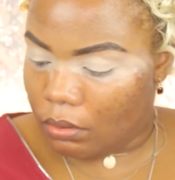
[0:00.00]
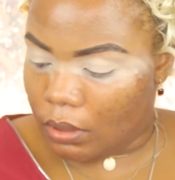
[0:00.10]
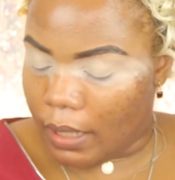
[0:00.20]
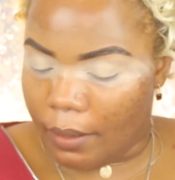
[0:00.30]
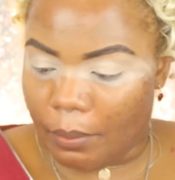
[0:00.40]

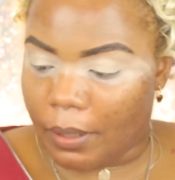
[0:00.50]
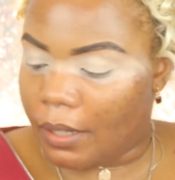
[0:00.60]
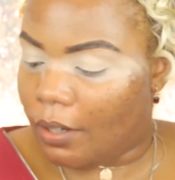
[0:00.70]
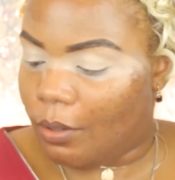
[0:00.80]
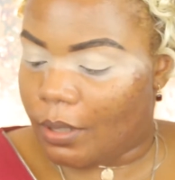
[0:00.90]
Yeah, we're
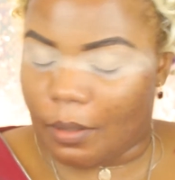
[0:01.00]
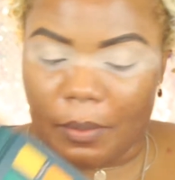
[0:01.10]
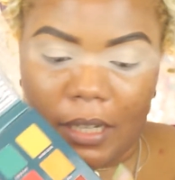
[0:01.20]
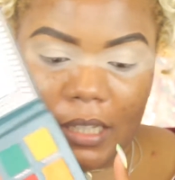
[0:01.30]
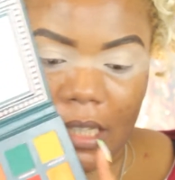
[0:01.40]
going to use as
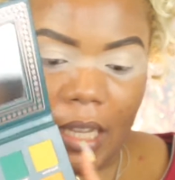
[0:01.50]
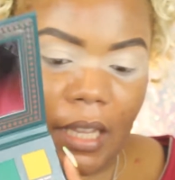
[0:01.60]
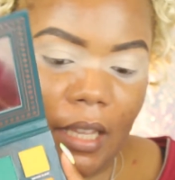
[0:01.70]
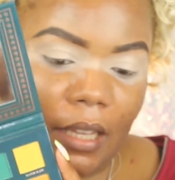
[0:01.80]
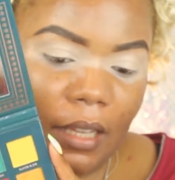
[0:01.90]
many as I
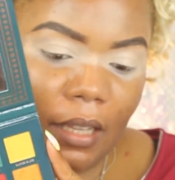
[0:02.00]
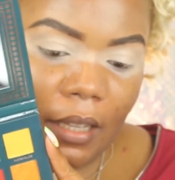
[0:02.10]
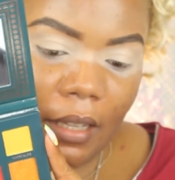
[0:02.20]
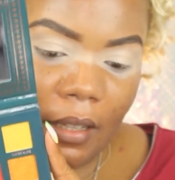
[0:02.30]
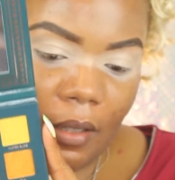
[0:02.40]
can
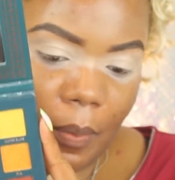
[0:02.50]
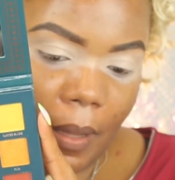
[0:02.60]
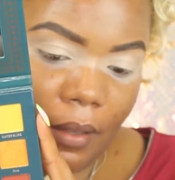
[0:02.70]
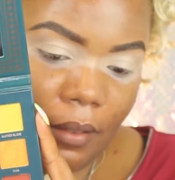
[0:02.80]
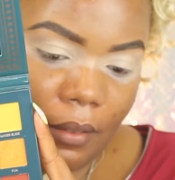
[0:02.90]
in this
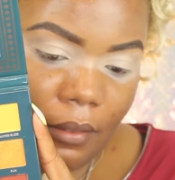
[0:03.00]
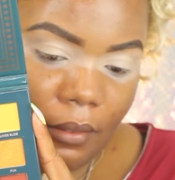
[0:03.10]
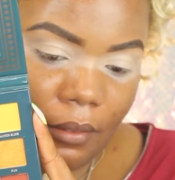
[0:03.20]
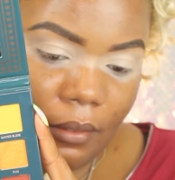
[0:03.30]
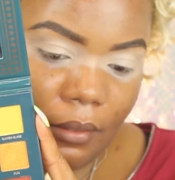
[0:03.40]
palette.
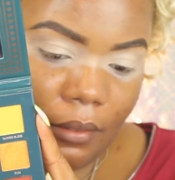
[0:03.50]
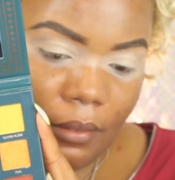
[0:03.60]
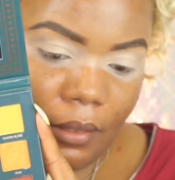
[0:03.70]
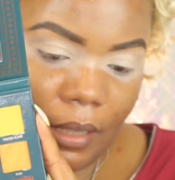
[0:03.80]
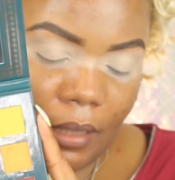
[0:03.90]

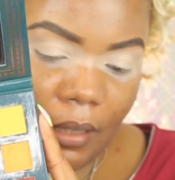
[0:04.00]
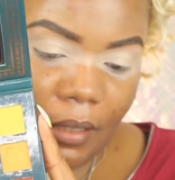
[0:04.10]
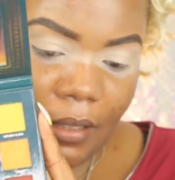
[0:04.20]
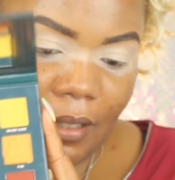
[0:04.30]
Look at this.